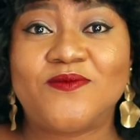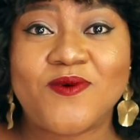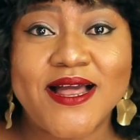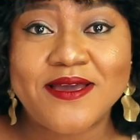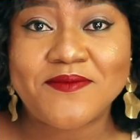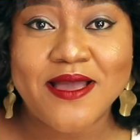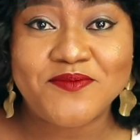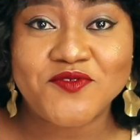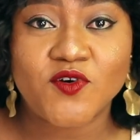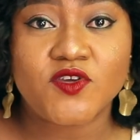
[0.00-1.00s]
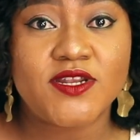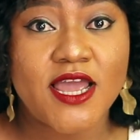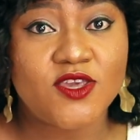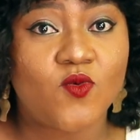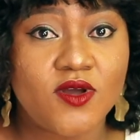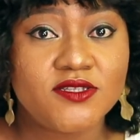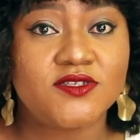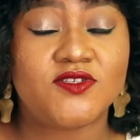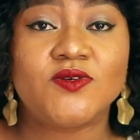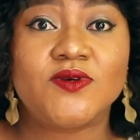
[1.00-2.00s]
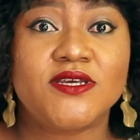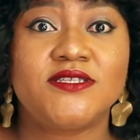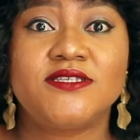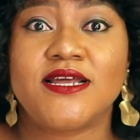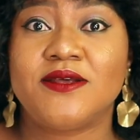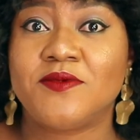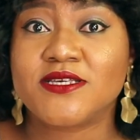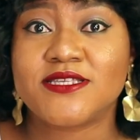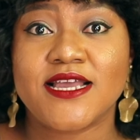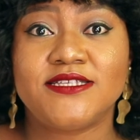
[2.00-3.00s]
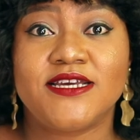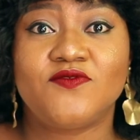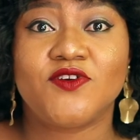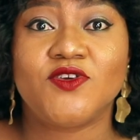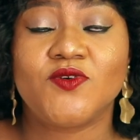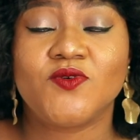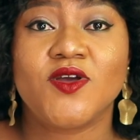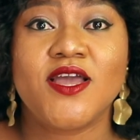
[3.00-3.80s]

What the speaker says: while I'm happy for you that you want to do it, and I'm excited for you,